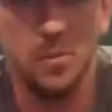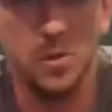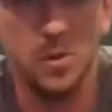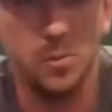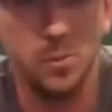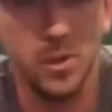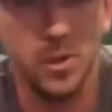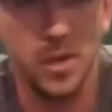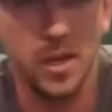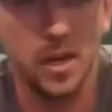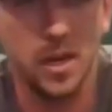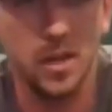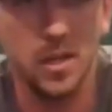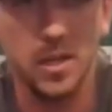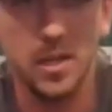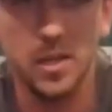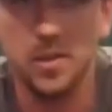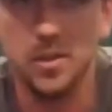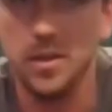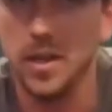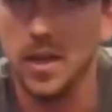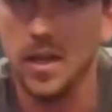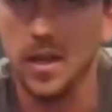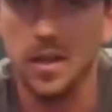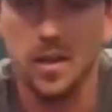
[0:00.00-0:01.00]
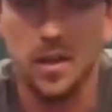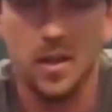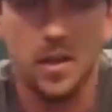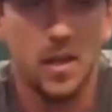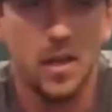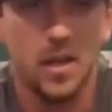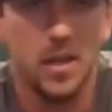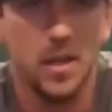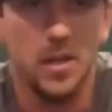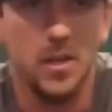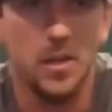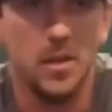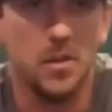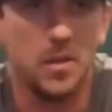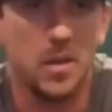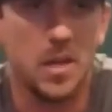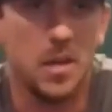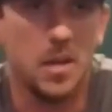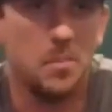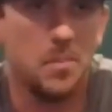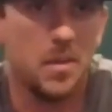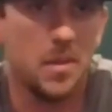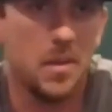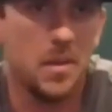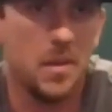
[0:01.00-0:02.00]
You, know, you got to lead, you got to, you know,
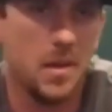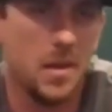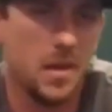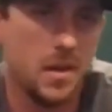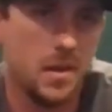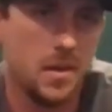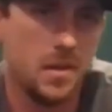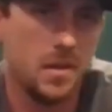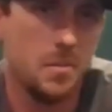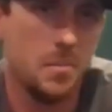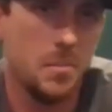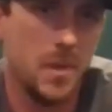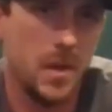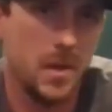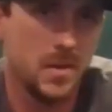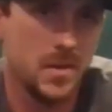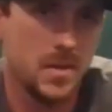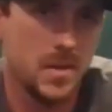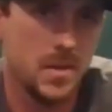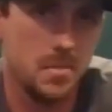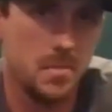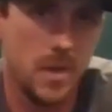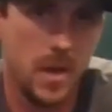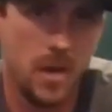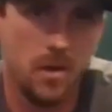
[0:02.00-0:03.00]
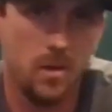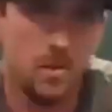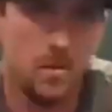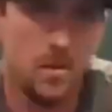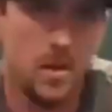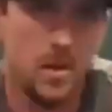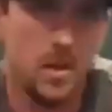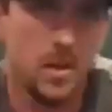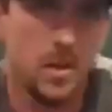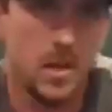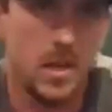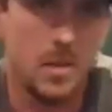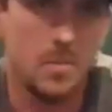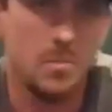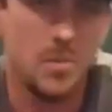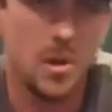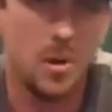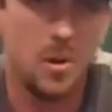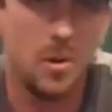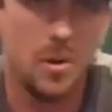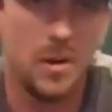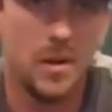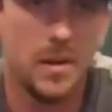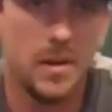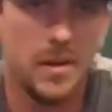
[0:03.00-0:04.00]
keep the, the pedal to the metal and, and keep
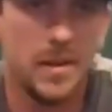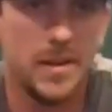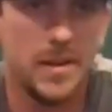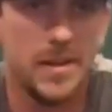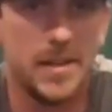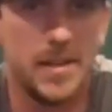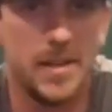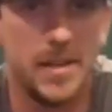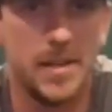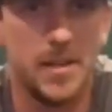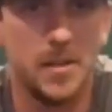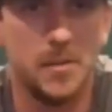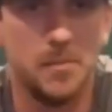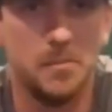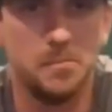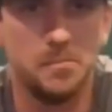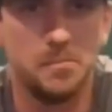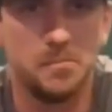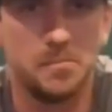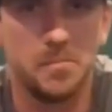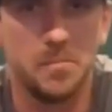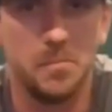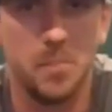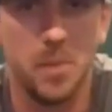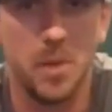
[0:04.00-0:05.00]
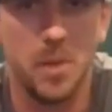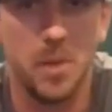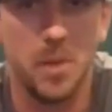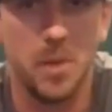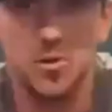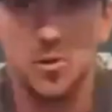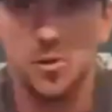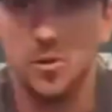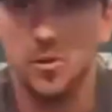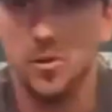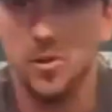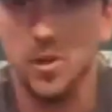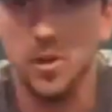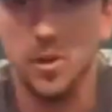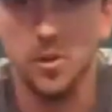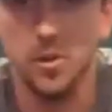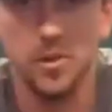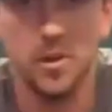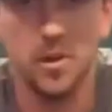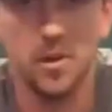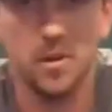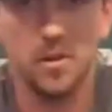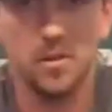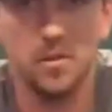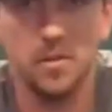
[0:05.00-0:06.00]
going. Um, but I'm sure, you know,
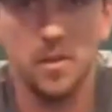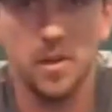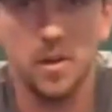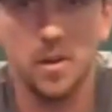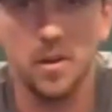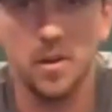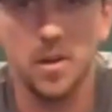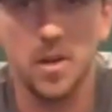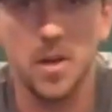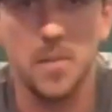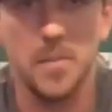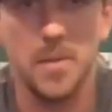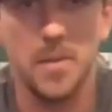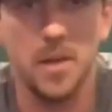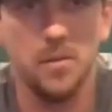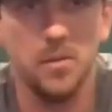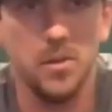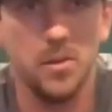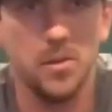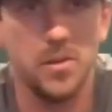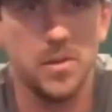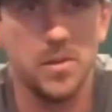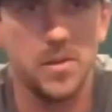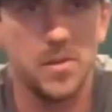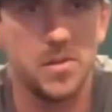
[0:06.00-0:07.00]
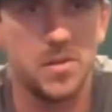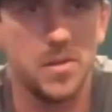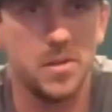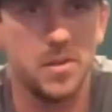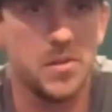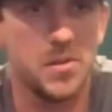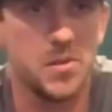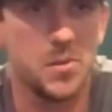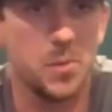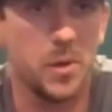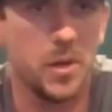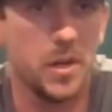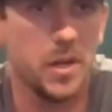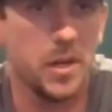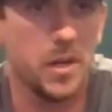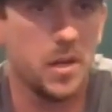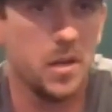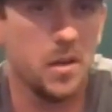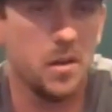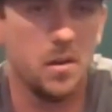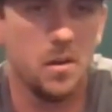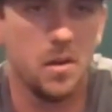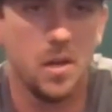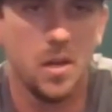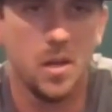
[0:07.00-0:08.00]
they're, they're going to come out, you know, this series swinging and,
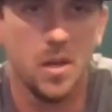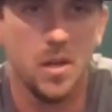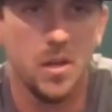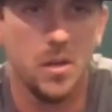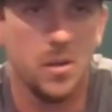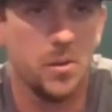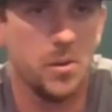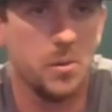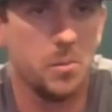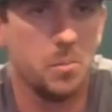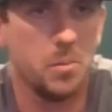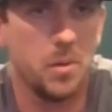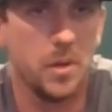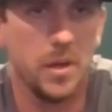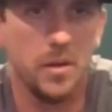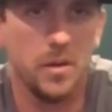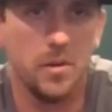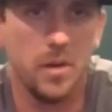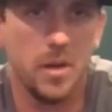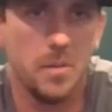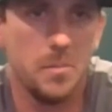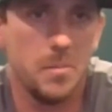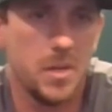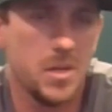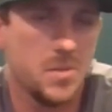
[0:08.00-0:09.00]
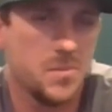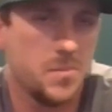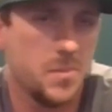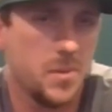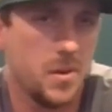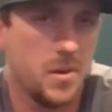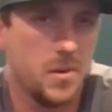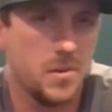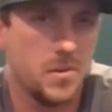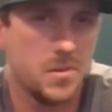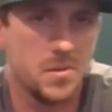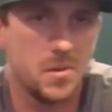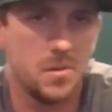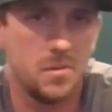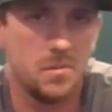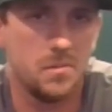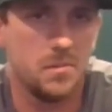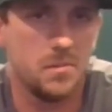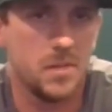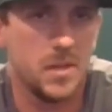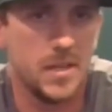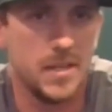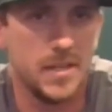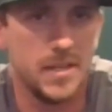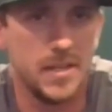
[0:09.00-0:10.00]
you know, they're playing great baseball. So
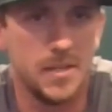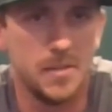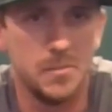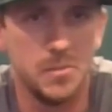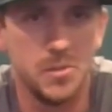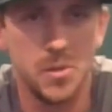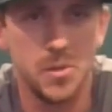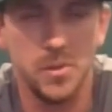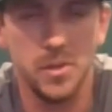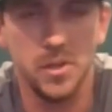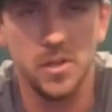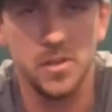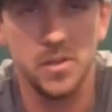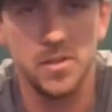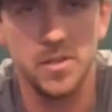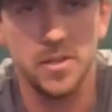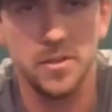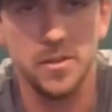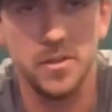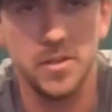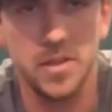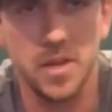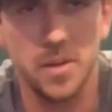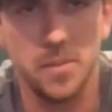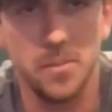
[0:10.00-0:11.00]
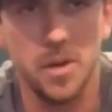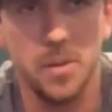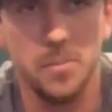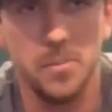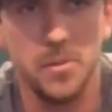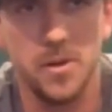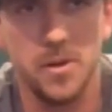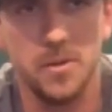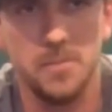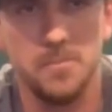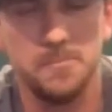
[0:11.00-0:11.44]
um, it should be a good series coming up here.